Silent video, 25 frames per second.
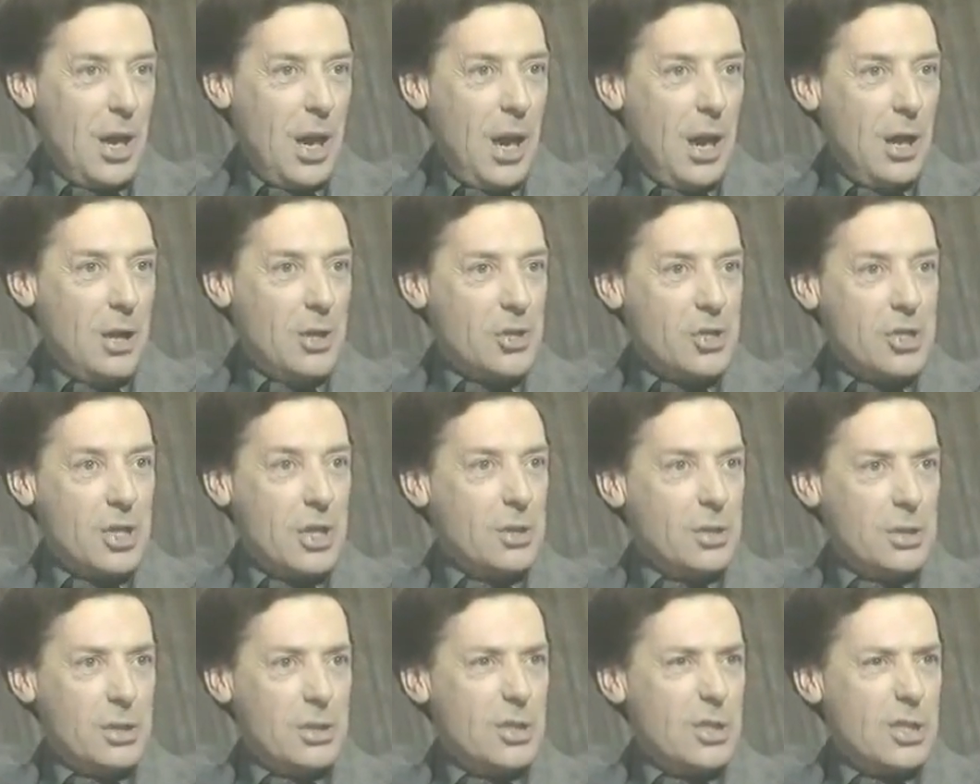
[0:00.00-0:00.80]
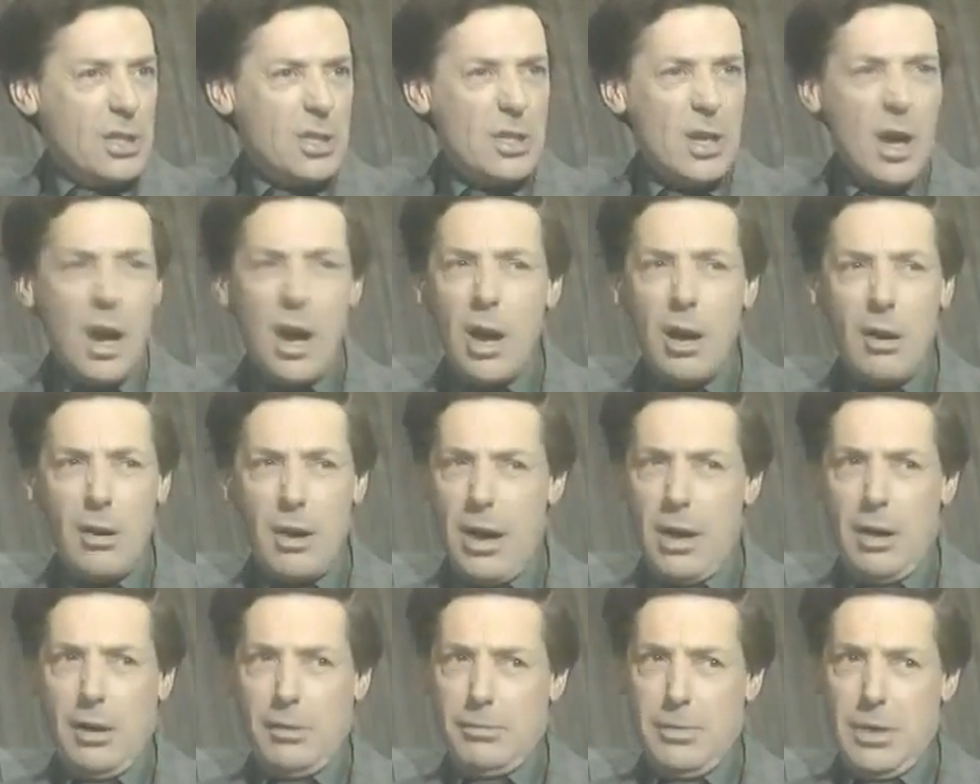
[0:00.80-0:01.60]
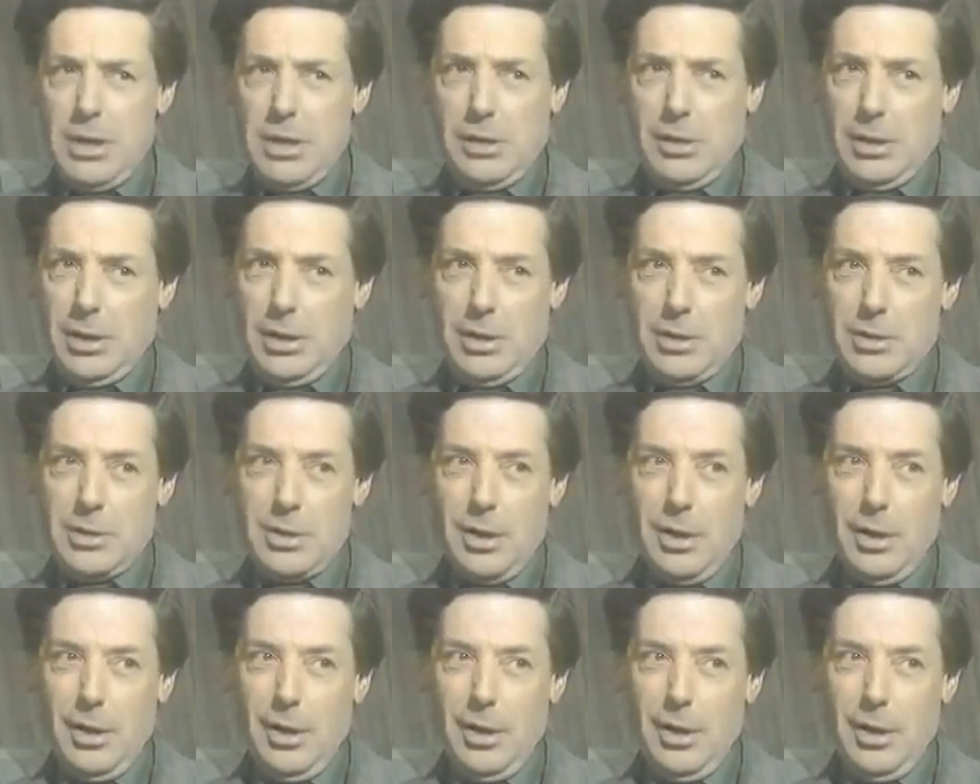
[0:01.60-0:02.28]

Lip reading: Our sentences are our meanings.